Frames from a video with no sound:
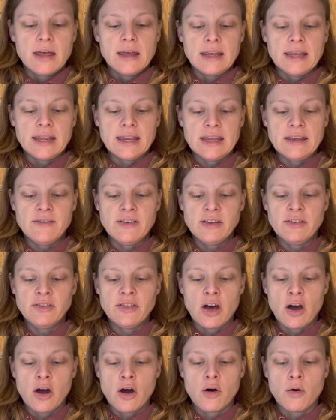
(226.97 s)
even
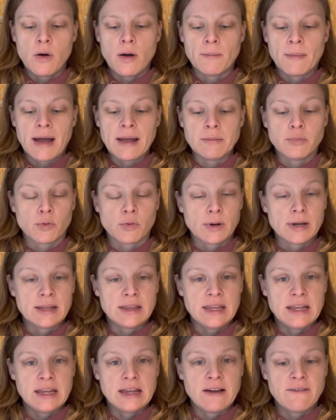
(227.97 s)
though my
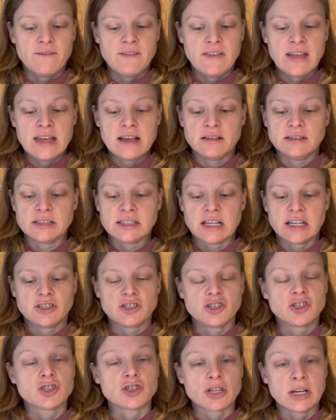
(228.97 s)
breathing feels
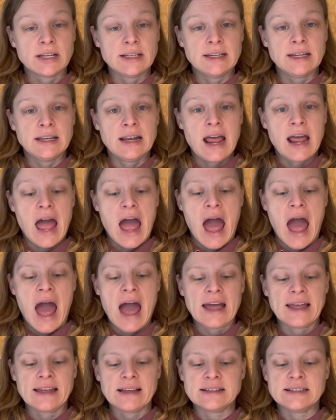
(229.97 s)
constricted,
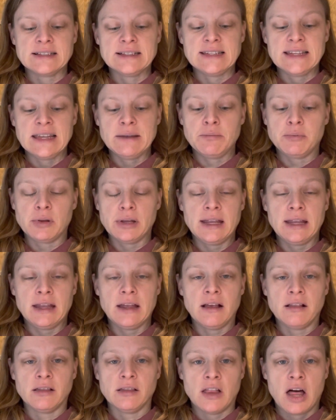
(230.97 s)
I deeply
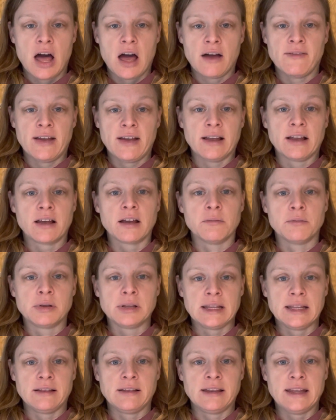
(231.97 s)
love and
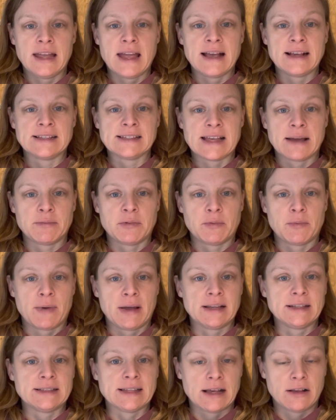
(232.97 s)
completely accept
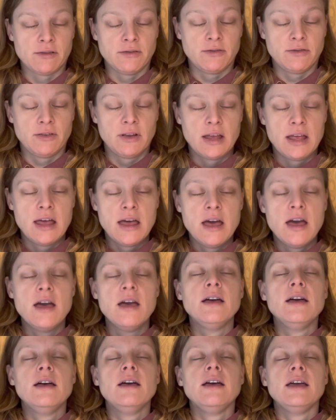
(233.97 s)
myself.
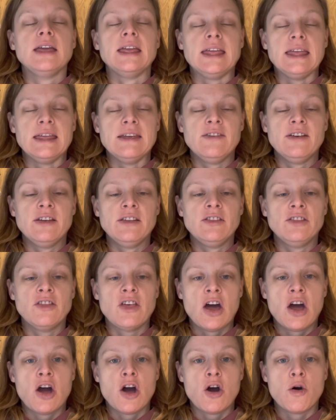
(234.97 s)
Even
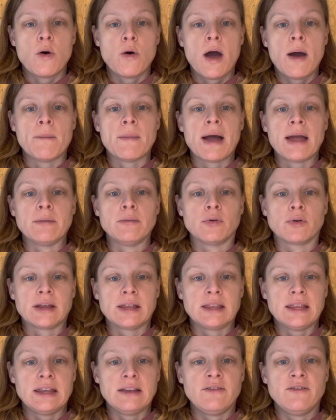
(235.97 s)
though my
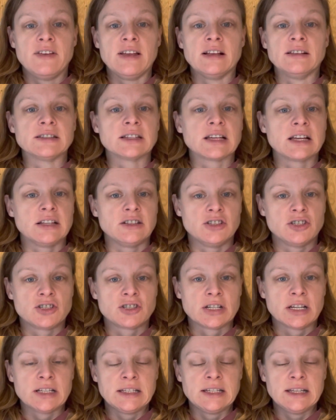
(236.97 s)
breathing feels
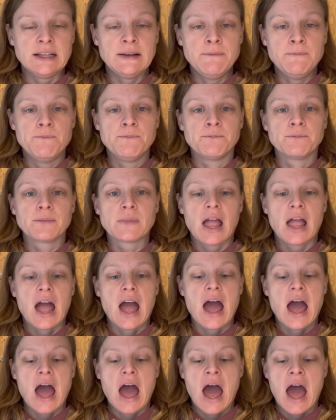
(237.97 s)
constricted,
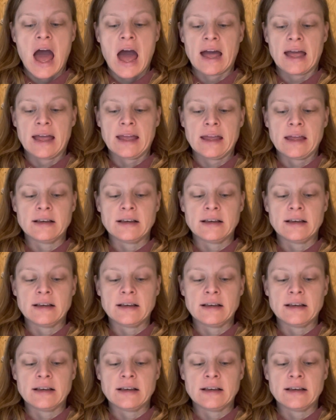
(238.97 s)
I